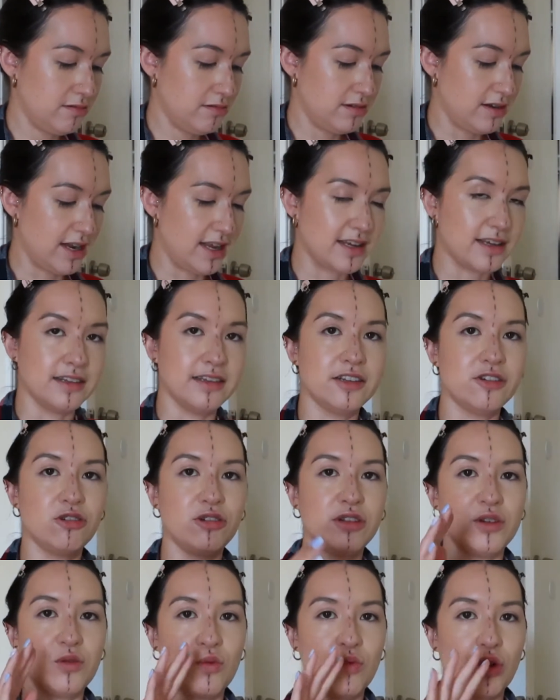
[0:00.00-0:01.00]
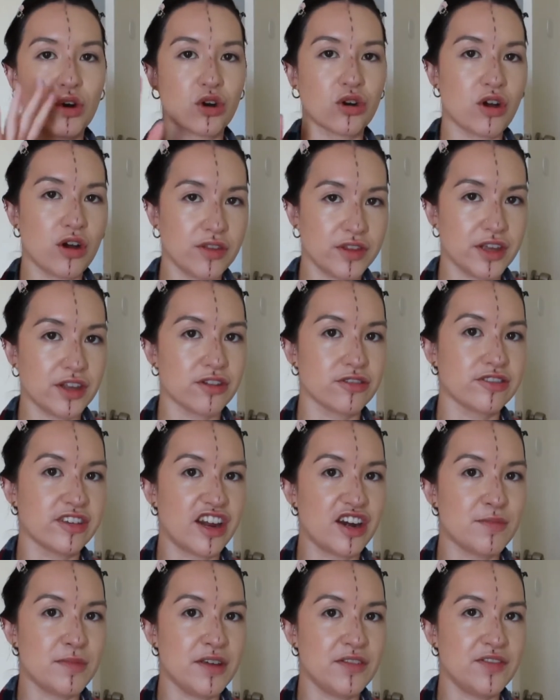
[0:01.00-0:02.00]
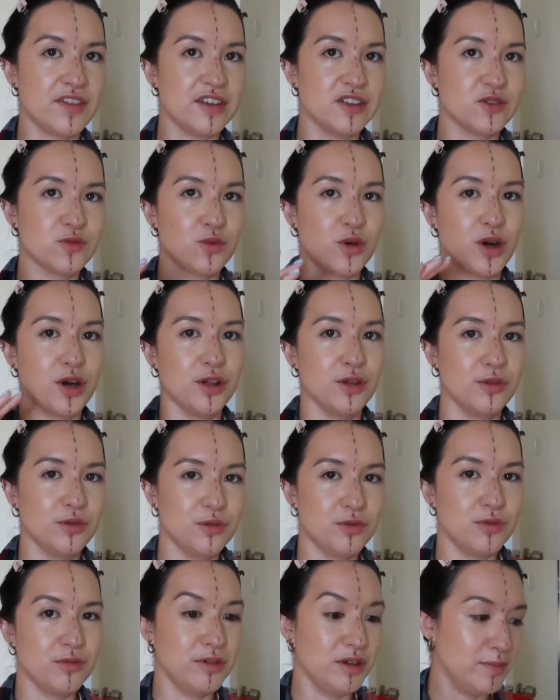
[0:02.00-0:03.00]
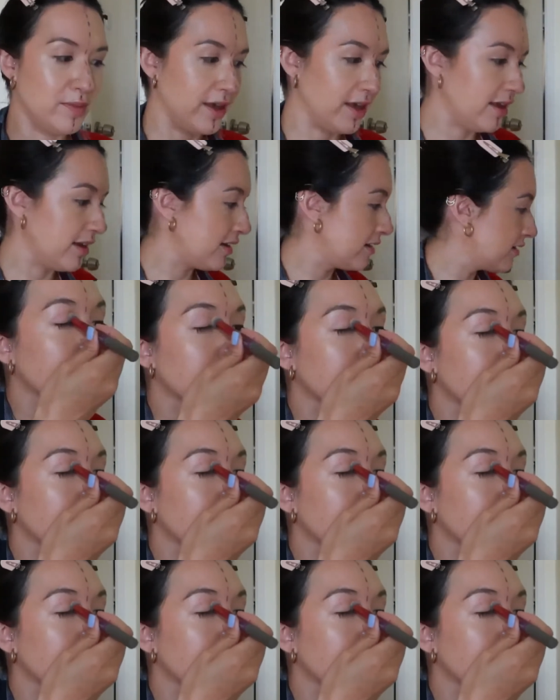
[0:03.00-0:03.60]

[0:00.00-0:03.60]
And I can literally work on the other side of my face while we bake.